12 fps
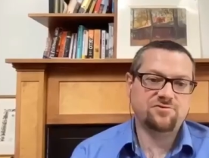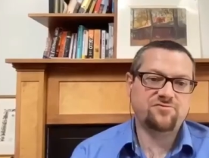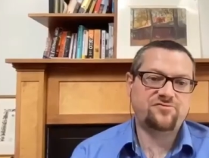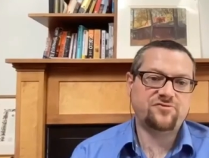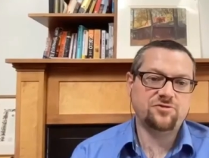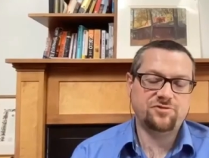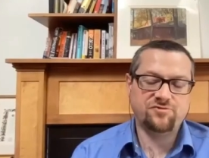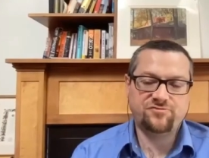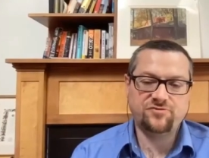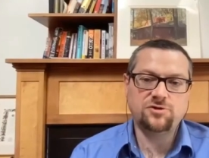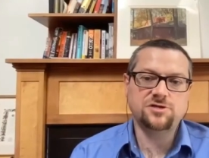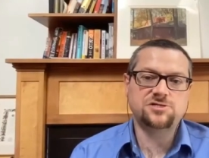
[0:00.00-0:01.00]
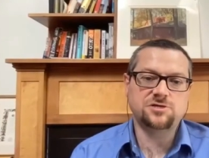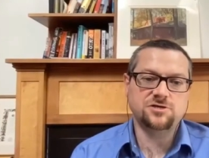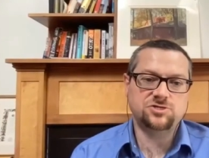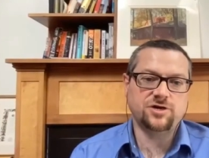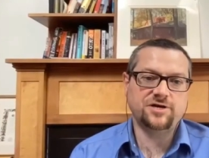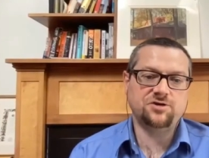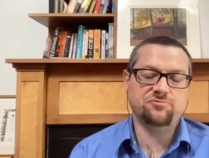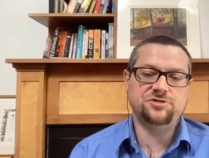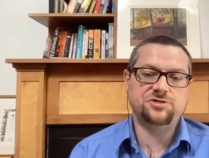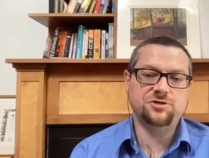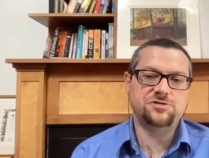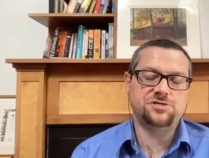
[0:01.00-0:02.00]
they're fo- they're focused on trying to
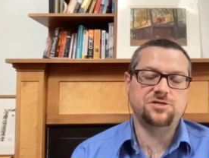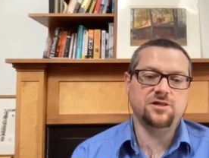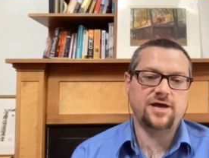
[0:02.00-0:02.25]
reduce the